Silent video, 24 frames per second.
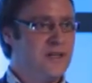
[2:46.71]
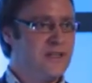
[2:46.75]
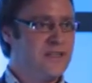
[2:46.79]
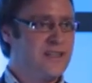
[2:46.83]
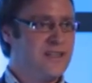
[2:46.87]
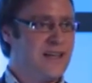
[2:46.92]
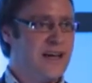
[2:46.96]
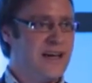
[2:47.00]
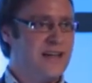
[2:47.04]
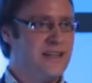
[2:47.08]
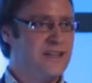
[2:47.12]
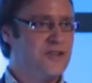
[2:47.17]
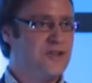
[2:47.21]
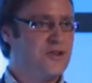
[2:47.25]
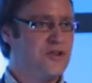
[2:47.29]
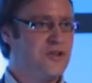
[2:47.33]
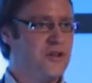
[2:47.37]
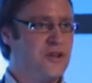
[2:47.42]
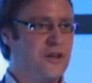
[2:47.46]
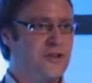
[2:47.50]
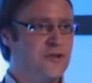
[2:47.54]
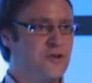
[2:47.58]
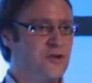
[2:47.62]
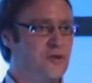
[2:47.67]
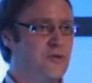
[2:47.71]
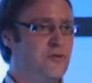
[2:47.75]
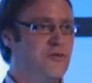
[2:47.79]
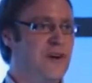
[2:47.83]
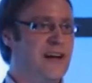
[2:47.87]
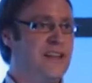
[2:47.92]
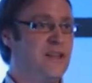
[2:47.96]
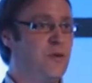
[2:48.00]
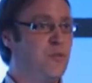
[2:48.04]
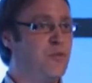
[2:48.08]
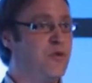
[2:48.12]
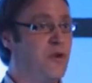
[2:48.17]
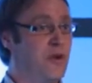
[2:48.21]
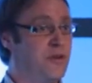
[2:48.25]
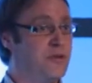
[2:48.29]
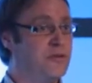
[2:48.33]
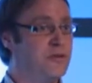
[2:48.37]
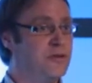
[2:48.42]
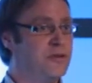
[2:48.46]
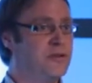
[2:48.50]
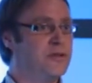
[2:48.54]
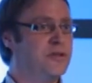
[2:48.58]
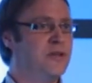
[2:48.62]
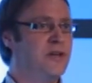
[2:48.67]
site to find a
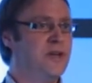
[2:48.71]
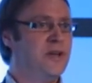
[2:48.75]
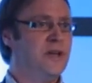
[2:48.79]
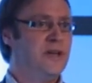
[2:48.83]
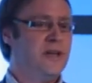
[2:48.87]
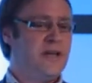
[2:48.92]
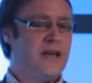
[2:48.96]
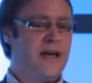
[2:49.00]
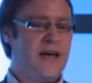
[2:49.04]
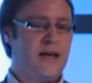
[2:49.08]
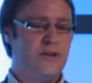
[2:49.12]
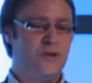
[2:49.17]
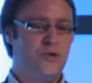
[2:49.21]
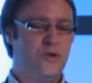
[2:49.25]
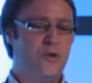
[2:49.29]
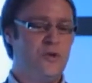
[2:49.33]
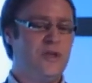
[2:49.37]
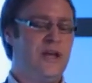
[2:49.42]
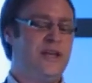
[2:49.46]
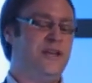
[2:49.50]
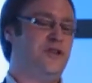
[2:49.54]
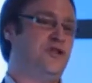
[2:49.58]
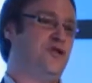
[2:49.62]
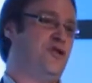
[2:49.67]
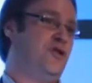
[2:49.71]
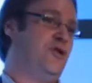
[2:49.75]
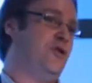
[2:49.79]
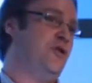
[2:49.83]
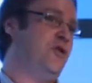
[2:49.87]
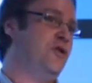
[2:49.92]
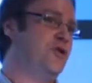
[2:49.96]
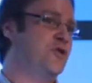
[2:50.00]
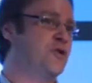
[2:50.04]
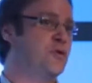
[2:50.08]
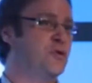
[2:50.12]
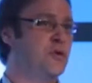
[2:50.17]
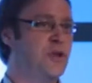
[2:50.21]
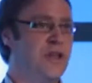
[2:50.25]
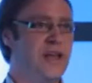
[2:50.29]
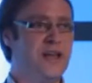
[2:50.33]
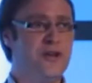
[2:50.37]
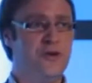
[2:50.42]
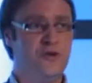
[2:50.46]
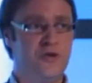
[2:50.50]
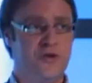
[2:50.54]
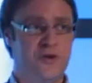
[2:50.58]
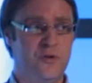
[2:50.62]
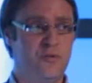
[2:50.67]
product, yeah, do they search or do they
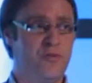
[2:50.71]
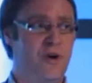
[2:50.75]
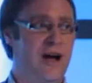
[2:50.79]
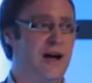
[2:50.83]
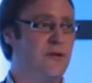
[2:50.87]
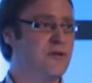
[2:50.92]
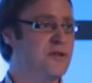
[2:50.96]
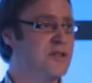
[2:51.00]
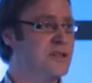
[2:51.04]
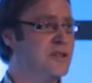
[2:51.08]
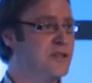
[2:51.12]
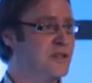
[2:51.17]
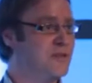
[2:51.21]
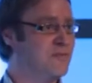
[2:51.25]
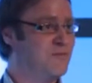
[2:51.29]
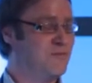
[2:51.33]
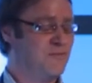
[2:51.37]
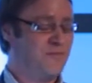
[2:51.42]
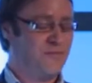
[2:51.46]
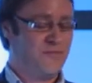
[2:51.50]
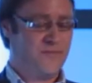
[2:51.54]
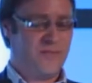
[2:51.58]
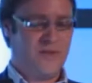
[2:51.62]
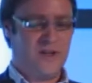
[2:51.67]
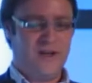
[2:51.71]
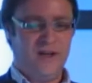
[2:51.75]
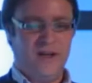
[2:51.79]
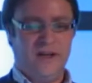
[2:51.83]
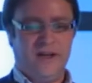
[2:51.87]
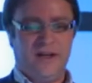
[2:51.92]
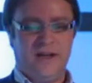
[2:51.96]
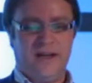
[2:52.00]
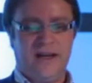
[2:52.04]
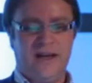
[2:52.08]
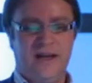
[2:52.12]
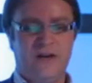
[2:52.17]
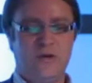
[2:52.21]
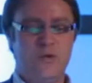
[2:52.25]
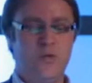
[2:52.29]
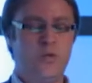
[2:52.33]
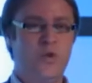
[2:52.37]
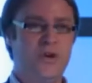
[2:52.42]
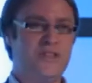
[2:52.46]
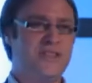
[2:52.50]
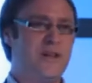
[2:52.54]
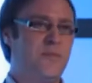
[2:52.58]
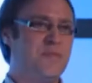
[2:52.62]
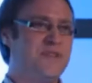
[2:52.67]
use the browsing? Yeah,
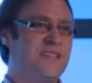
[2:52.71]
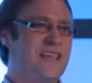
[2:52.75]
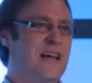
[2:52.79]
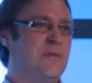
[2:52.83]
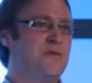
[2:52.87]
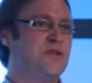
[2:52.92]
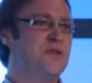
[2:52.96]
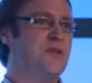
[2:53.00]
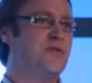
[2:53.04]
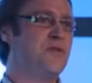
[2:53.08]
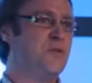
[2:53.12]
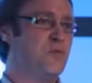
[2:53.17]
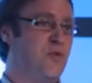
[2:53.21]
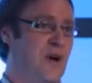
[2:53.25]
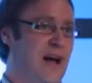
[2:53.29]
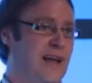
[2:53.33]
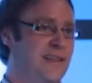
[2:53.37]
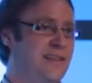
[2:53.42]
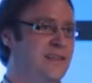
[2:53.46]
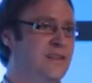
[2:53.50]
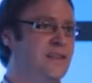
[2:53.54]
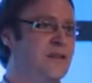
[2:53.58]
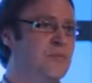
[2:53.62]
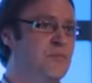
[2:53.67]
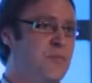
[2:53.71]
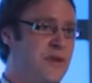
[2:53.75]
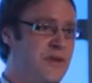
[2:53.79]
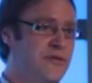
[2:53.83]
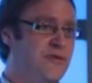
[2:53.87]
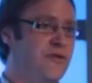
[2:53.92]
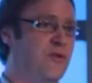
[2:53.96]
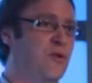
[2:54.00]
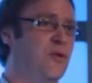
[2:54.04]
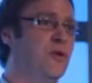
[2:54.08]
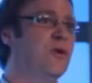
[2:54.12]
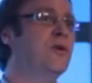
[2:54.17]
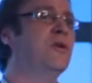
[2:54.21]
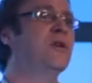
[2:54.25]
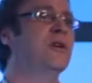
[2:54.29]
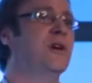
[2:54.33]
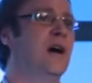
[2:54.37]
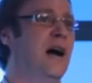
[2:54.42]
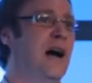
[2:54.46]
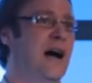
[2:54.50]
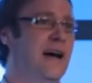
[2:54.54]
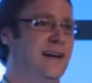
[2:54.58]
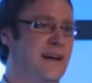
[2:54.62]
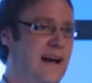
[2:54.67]
what's their perception of the brand before
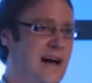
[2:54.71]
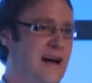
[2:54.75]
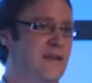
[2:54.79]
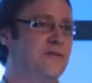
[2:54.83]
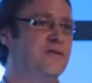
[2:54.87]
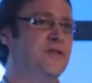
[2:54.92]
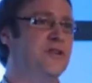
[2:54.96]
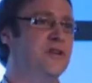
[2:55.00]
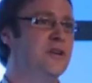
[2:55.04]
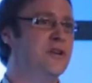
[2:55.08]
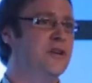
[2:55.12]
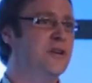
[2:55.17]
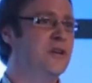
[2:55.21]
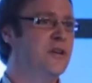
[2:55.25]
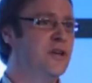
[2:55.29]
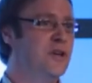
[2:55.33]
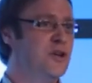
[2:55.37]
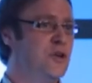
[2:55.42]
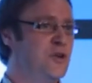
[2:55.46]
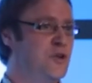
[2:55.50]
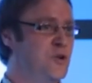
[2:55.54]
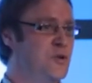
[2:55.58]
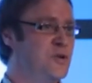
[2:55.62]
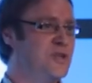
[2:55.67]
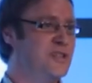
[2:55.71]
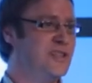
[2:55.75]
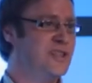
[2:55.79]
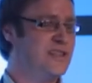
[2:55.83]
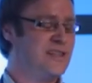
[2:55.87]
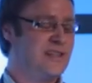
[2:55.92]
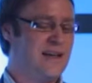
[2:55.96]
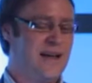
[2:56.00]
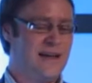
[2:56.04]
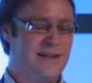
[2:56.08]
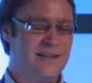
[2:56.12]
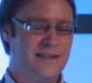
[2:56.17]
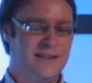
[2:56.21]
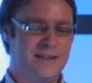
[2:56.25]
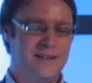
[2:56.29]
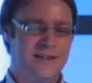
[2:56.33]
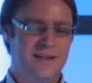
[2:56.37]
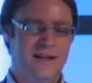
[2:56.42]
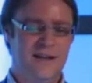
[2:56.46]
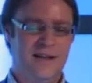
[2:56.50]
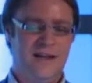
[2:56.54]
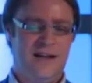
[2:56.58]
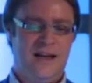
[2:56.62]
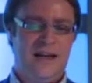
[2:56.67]
and after using the site?
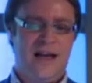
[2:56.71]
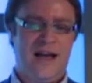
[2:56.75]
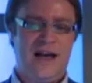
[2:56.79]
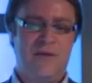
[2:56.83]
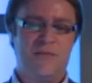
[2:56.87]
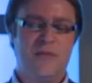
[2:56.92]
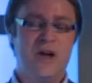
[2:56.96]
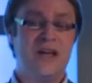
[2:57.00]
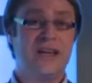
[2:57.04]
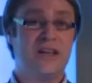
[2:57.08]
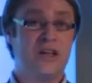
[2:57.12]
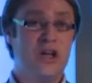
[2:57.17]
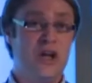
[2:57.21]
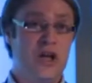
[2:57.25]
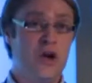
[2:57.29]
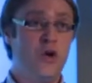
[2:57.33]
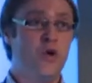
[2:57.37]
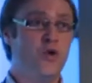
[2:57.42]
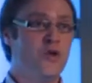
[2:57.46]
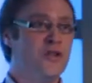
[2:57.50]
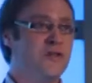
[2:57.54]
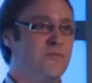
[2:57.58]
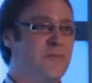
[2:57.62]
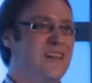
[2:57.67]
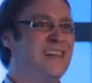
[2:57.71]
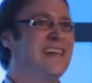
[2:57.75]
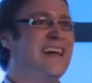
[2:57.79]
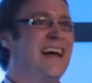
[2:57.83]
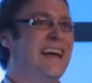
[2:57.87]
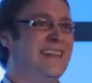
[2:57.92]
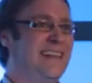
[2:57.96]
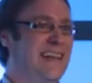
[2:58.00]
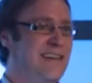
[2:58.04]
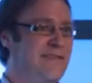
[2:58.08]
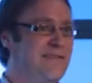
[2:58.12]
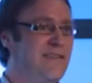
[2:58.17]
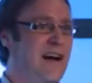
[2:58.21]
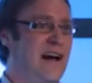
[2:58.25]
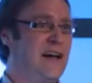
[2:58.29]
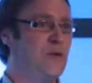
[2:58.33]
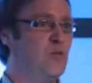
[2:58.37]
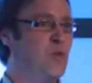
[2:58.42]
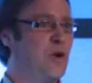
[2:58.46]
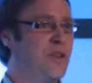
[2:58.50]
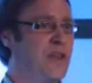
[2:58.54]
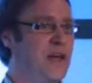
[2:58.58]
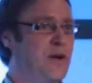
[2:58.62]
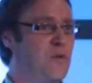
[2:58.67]
Ultimately, can they
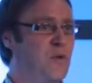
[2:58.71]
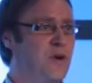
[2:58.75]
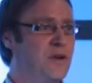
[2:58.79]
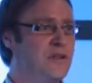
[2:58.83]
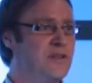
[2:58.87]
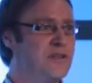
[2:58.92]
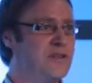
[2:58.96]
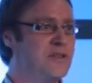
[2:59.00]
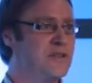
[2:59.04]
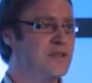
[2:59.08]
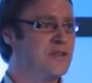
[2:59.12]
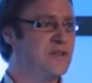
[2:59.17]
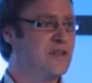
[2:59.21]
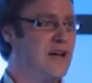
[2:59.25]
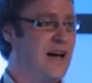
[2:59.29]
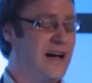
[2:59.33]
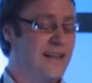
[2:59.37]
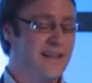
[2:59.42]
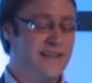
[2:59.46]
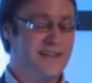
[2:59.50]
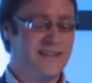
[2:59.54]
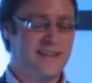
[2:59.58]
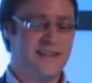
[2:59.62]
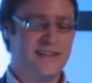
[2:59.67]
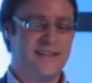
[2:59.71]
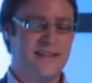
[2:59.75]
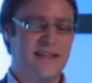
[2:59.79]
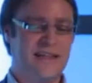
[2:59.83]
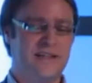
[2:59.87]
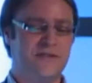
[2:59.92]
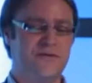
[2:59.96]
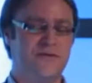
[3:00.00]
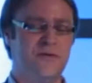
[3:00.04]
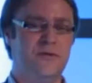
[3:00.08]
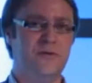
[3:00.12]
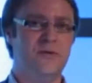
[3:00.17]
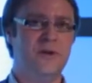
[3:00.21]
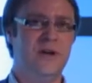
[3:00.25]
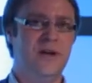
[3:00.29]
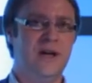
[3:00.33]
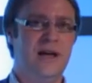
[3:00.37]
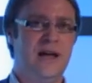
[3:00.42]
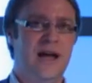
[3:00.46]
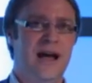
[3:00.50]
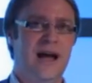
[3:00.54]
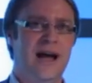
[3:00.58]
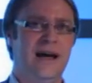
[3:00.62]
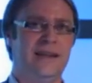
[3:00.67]
find what they want? Are they successful?
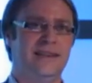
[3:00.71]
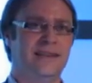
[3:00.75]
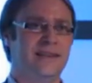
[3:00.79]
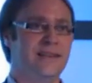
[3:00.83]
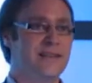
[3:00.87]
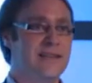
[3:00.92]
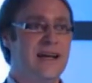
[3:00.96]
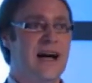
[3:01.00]
And